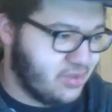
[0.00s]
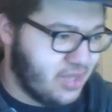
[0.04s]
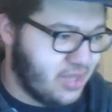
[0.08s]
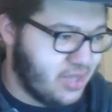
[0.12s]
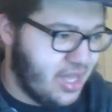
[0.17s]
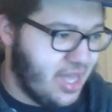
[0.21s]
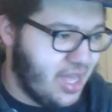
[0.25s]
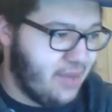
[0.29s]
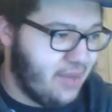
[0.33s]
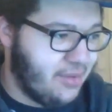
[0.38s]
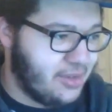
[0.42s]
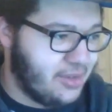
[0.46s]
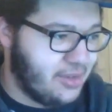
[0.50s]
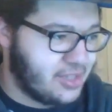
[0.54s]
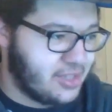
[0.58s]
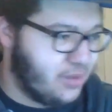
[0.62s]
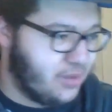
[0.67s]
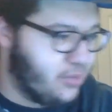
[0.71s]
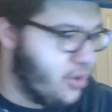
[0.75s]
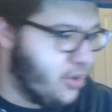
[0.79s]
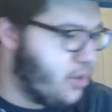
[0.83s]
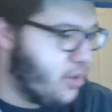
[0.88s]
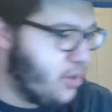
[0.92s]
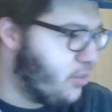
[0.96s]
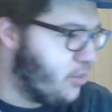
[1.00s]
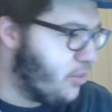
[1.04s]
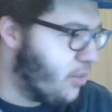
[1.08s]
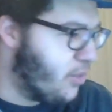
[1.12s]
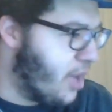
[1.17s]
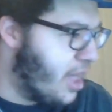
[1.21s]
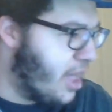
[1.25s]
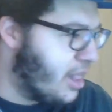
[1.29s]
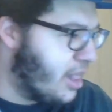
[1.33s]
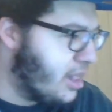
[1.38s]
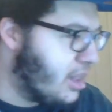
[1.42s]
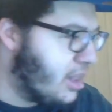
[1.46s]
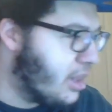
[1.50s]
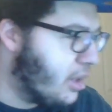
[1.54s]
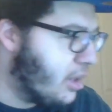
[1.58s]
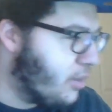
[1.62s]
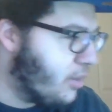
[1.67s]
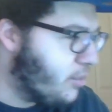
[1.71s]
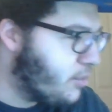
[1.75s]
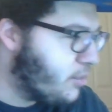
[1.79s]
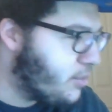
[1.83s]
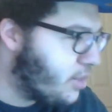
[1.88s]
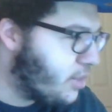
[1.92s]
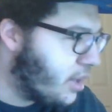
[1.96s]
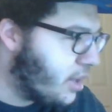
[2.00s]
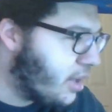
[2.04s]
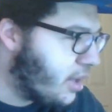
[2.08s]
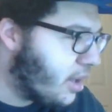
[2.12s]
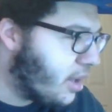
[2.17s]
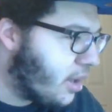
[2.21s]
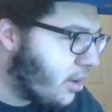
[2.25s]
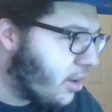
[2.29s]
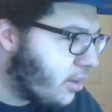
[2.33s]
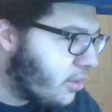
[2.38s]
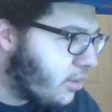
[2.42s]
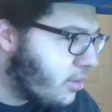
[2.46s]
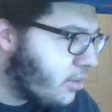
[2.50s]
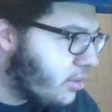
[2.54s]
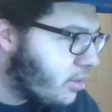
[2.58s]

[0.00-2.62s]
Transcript: Damn, it's go. Whoa, hello there.